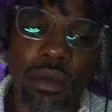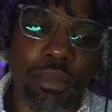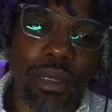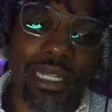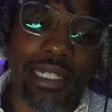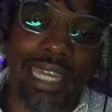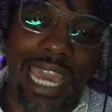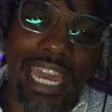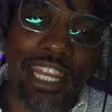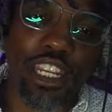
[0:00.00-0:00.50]

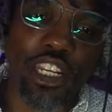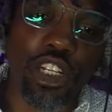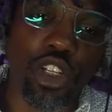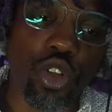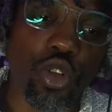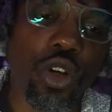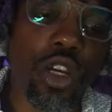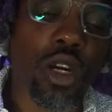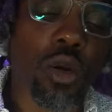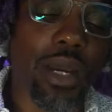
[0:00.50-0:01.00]
But Katie
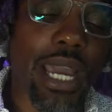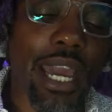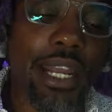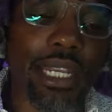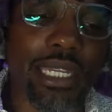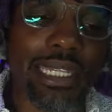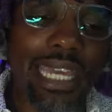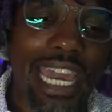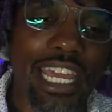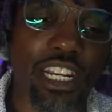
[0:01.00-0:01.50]
Lou, we had
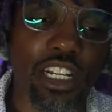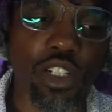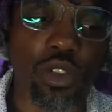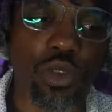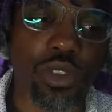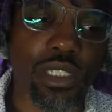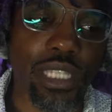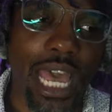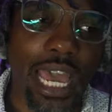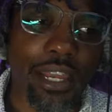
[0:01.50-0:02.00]
a Katie
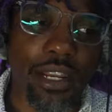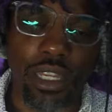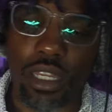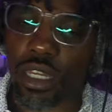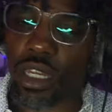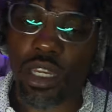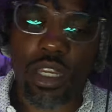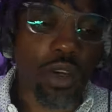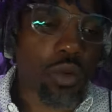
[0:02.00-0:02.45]
Lou sighting.